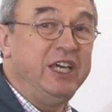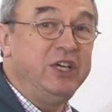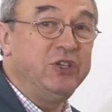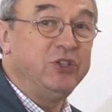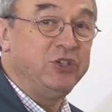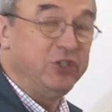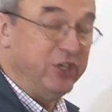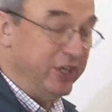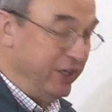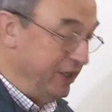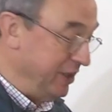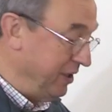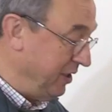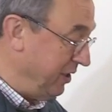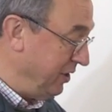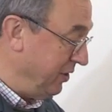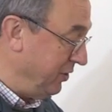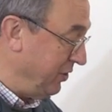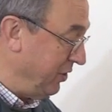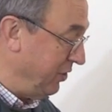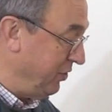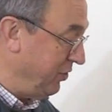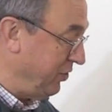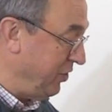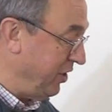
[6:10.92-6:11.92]
easier
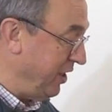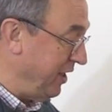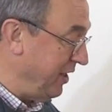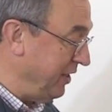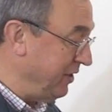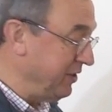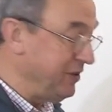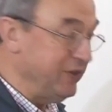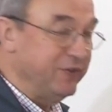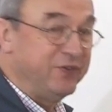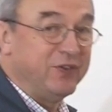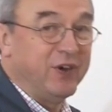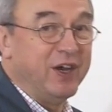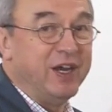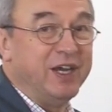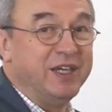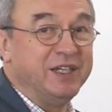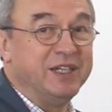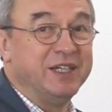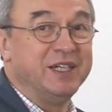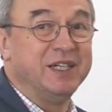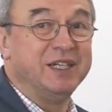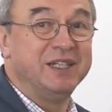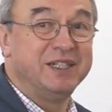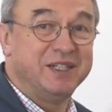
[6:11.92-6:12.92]
to see it
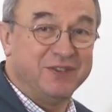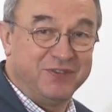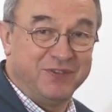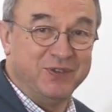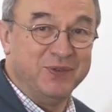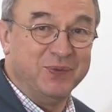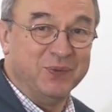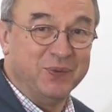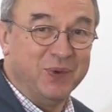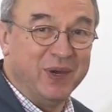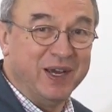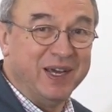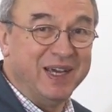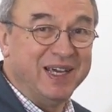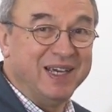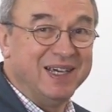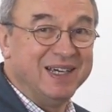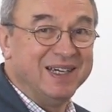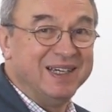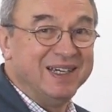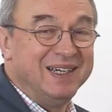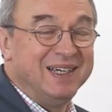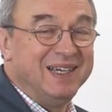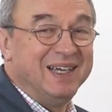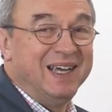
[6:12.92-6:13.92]
defined in a different way,